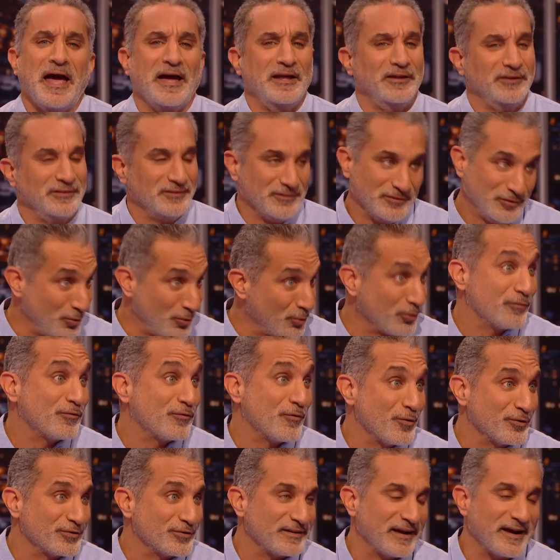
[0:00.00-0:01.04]
And you were, of
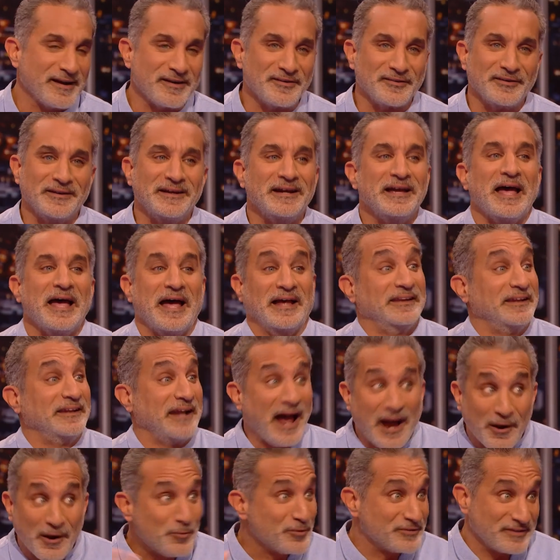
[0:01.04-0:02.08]
course, angry, and then
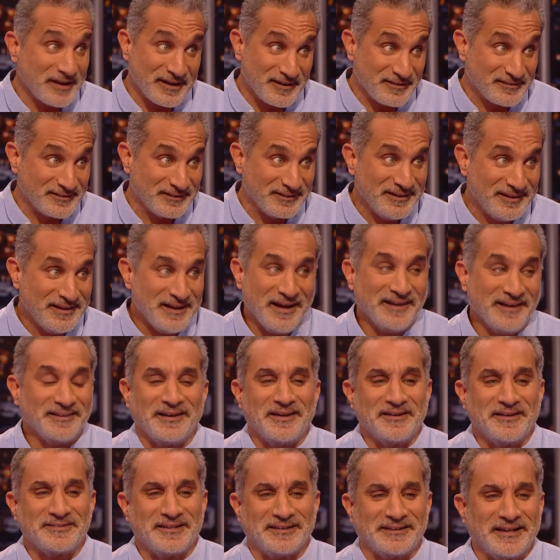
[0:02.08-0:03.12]
I was angry, and
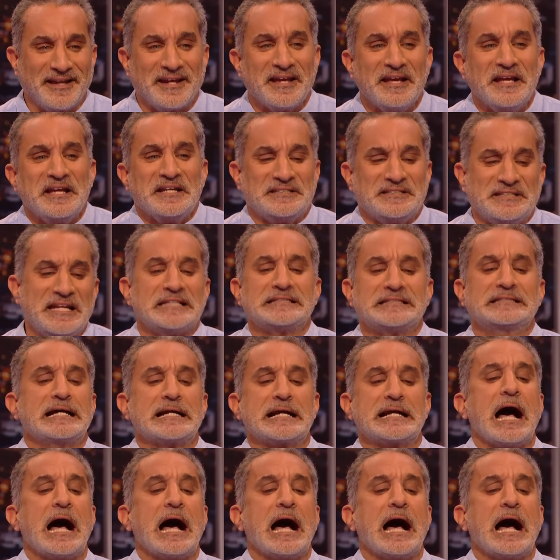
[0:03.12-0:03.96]
then I said, like, said the